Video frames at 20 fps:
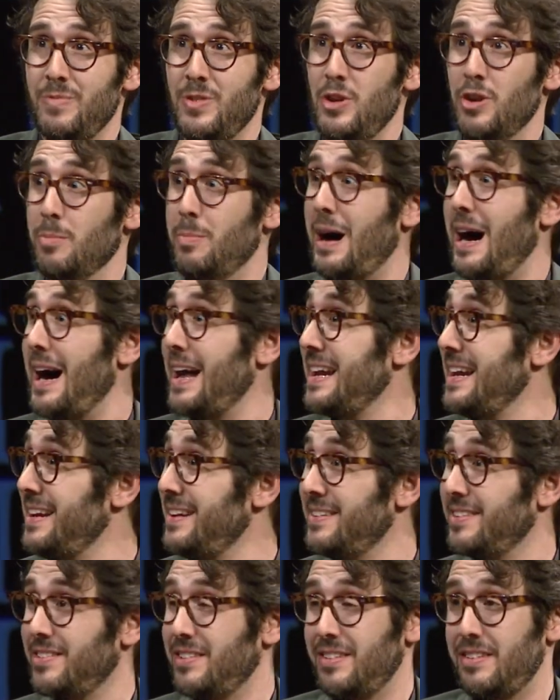your body,
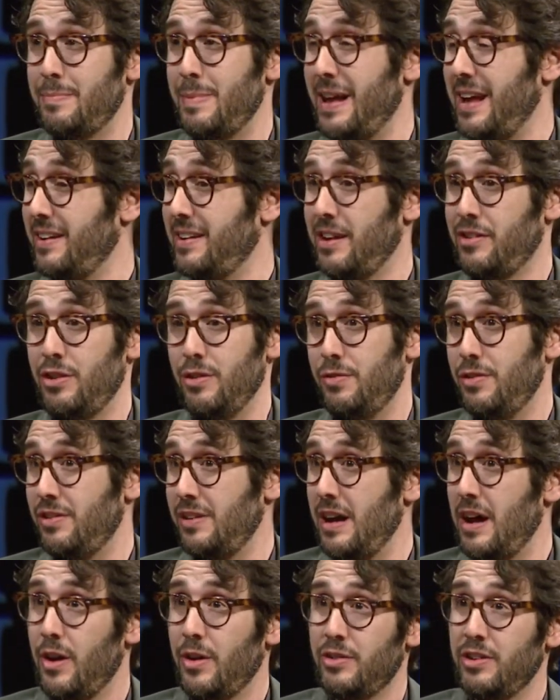it's attached to your
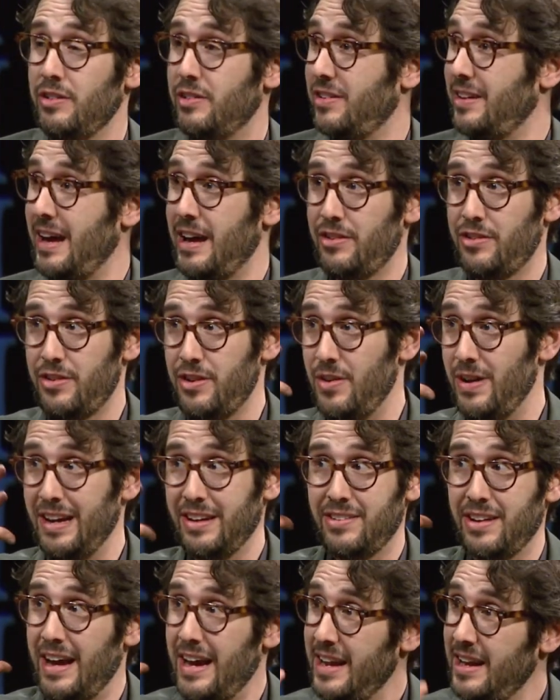physiology, it's attached to your
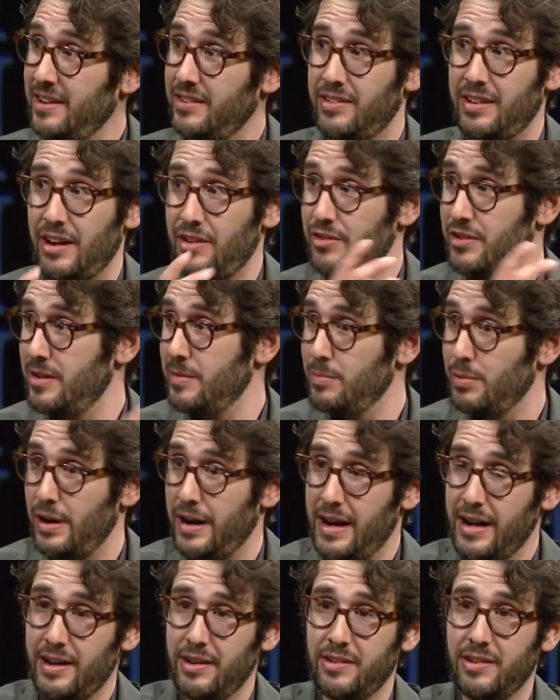anxiety, it's attached to your
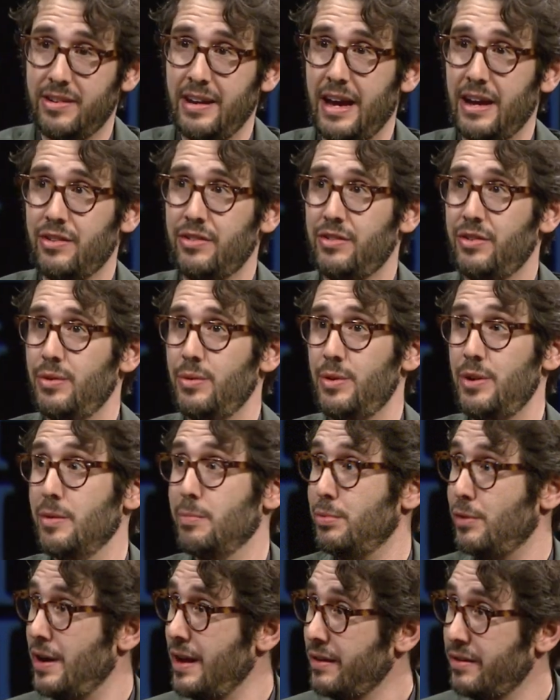brain, it's attached to your
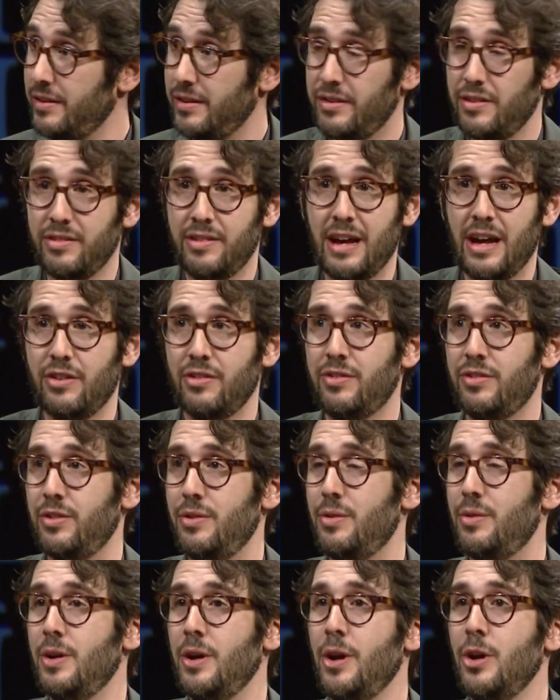breath, it's attached
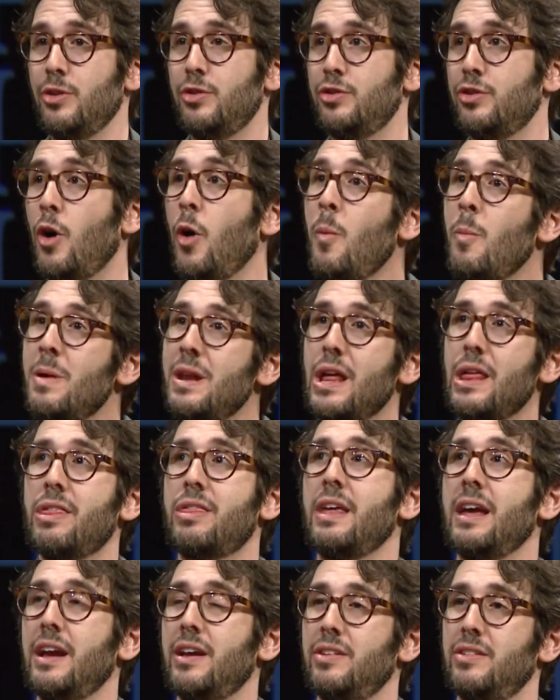to so many
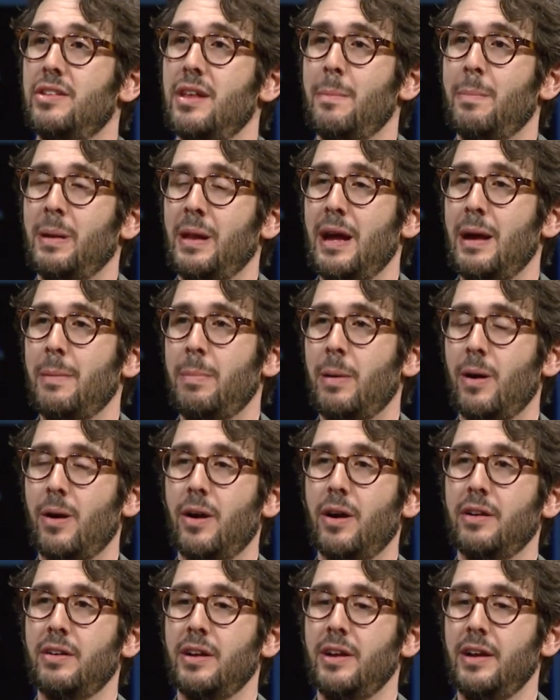things that play a
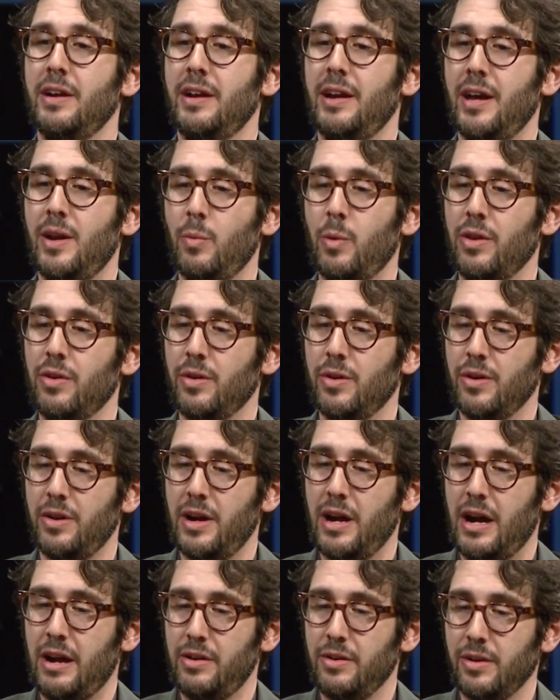part in whether or
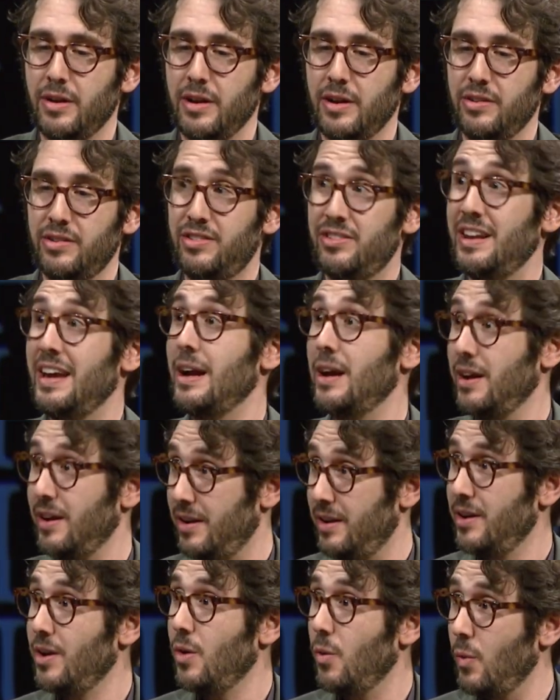not you're going to sing
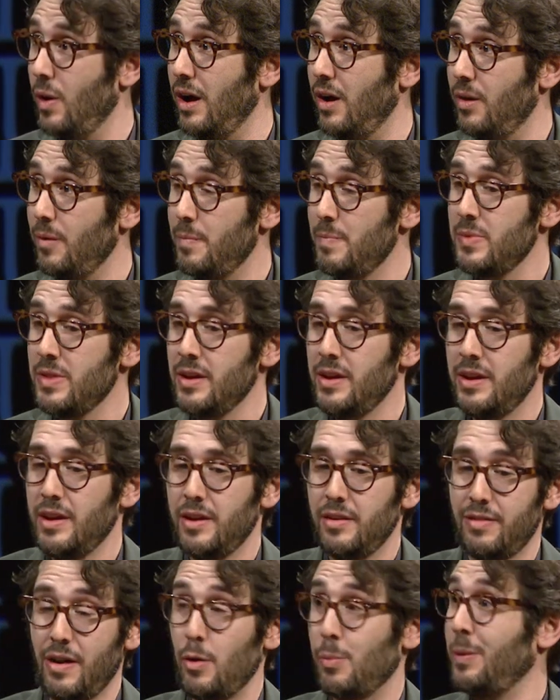well.
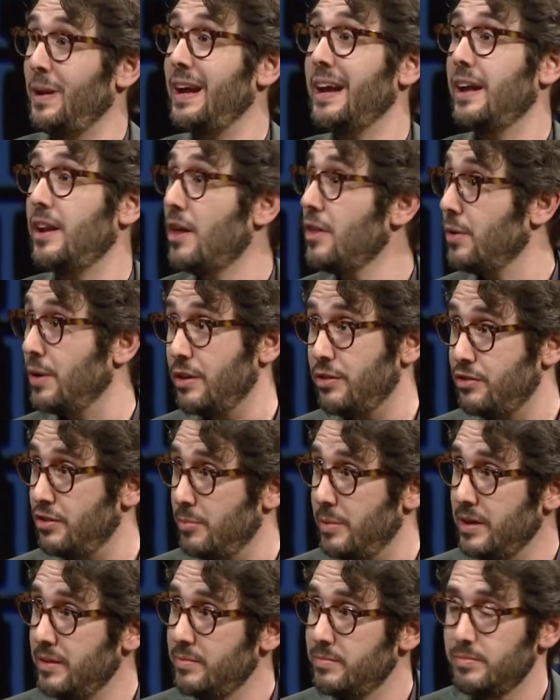If I were playing another
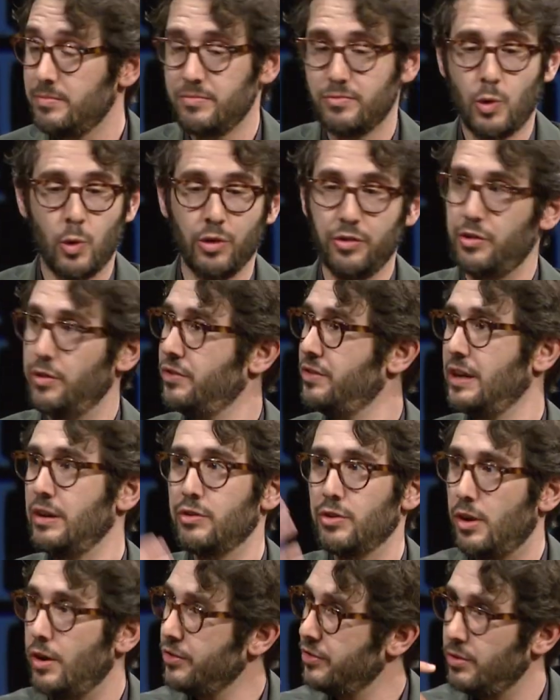instrument, of course those things
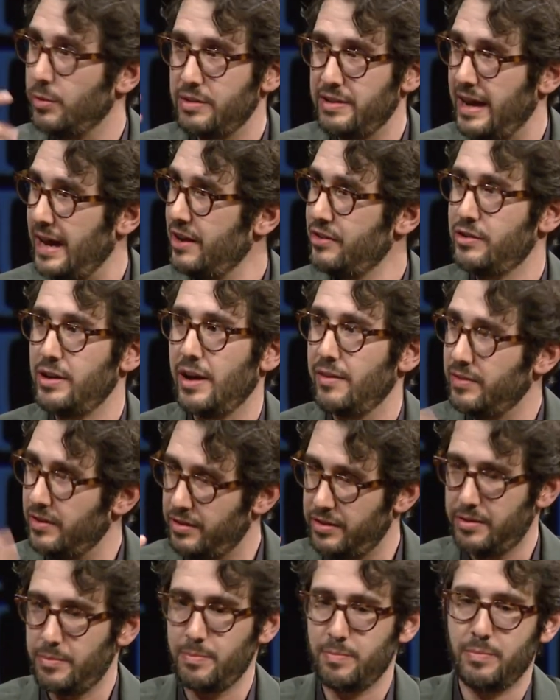are also attached. You have to,
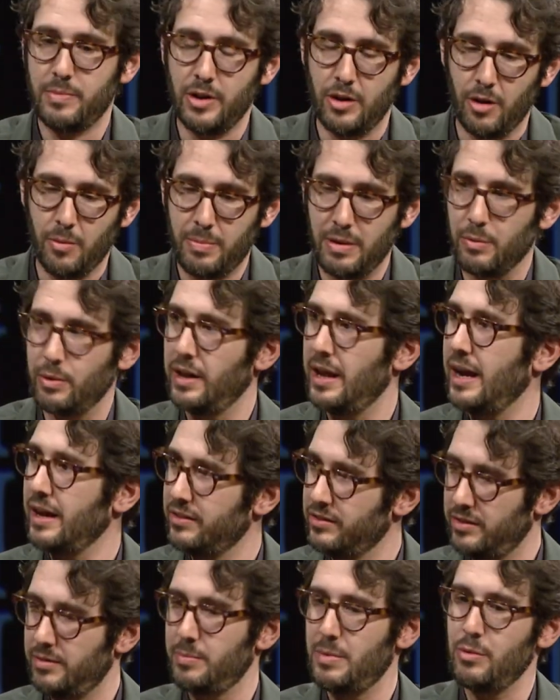you know, be
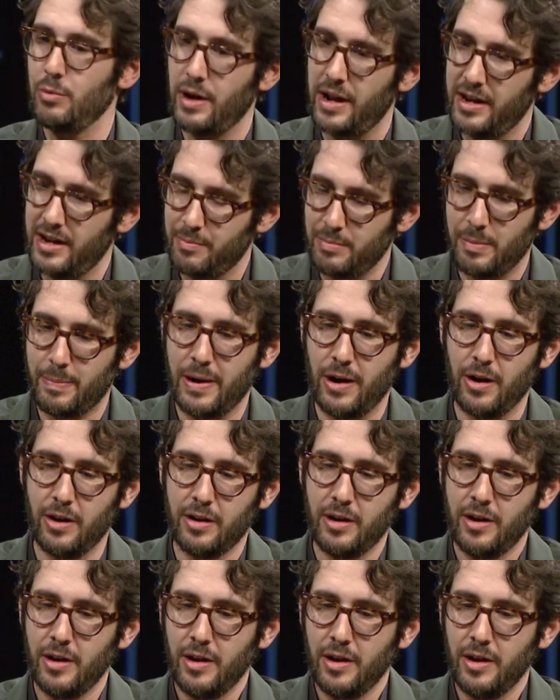relaxed and be ready and prepared.